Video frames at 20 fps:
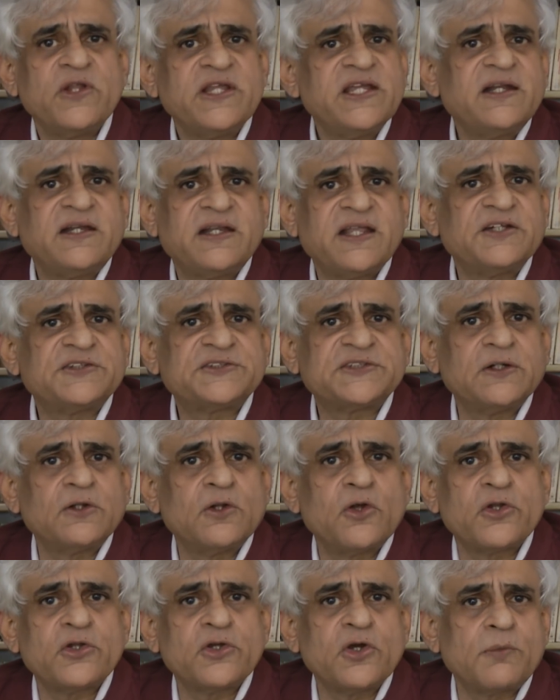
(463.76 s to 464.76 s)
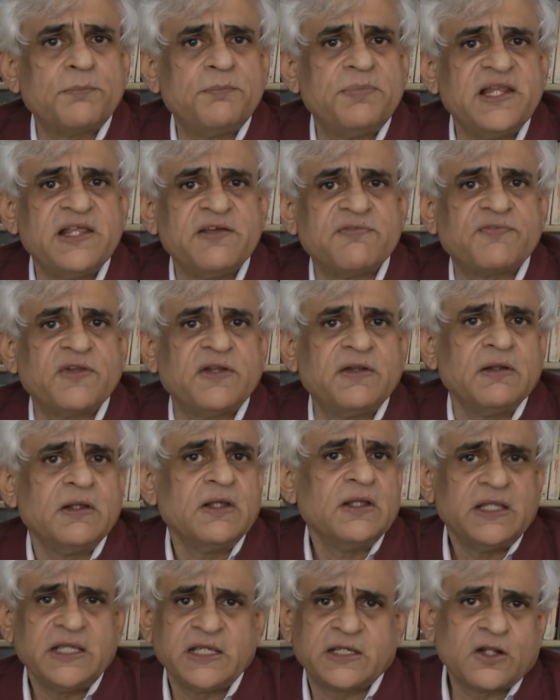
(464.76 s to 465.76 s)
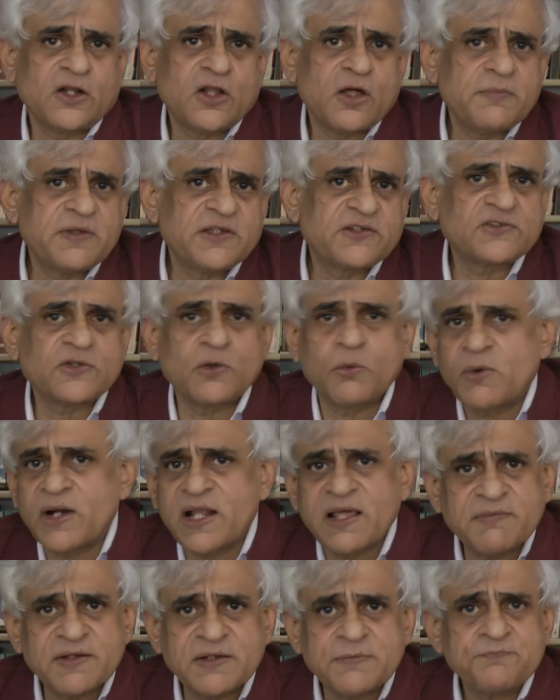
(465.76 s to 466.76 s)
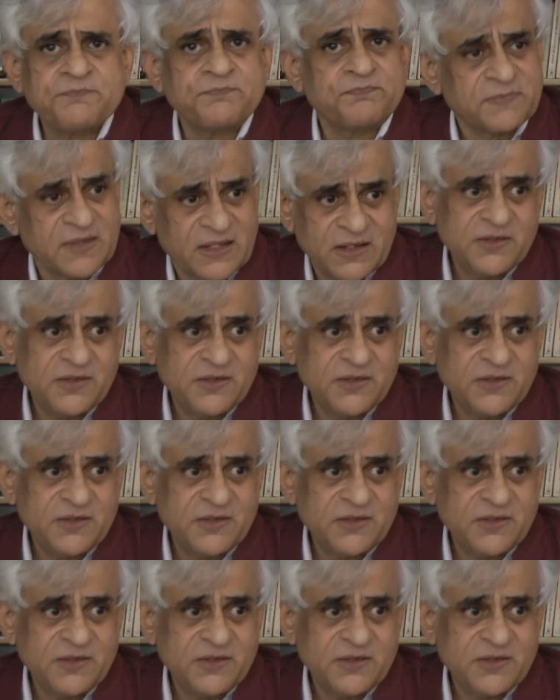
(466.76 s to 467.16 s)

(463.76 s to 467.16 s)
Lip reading: orientation or your belief in economics or whatever.